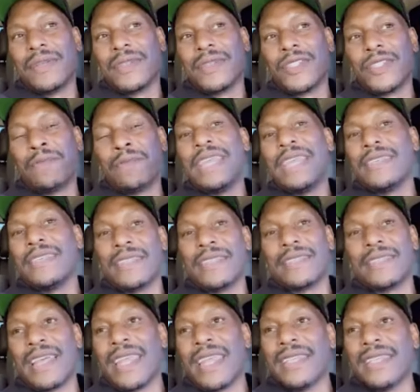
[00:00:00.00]

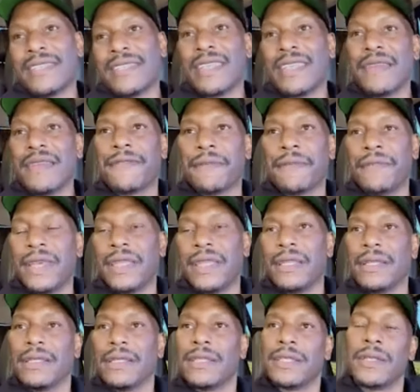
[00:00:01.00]
spaces that ain't safe for
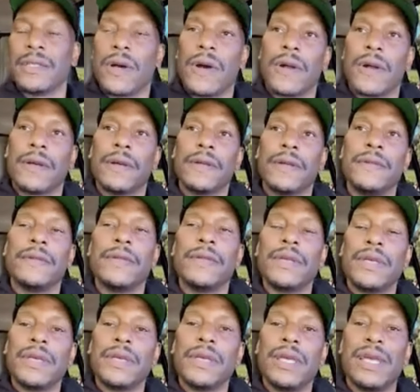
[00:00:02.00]
men to talk.
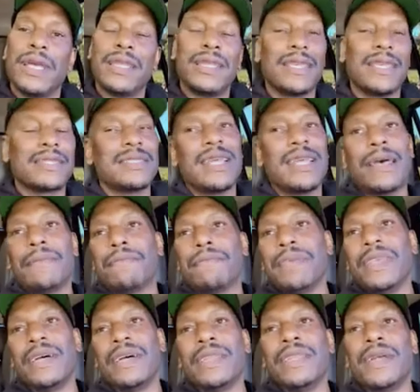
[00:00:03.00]
And let's
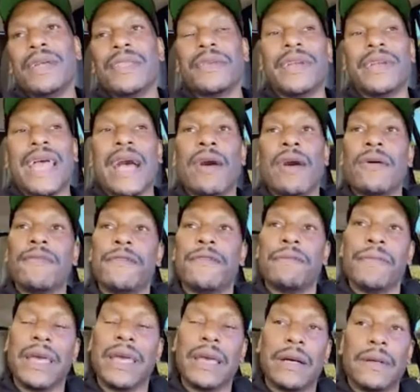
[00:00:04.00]
not be another
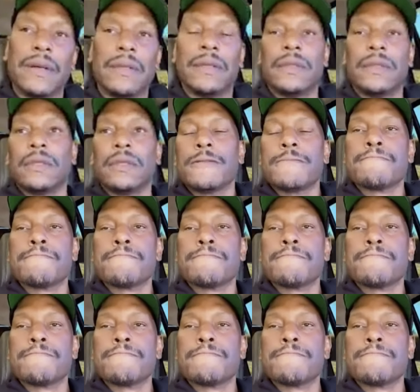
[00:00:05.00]
alpha male.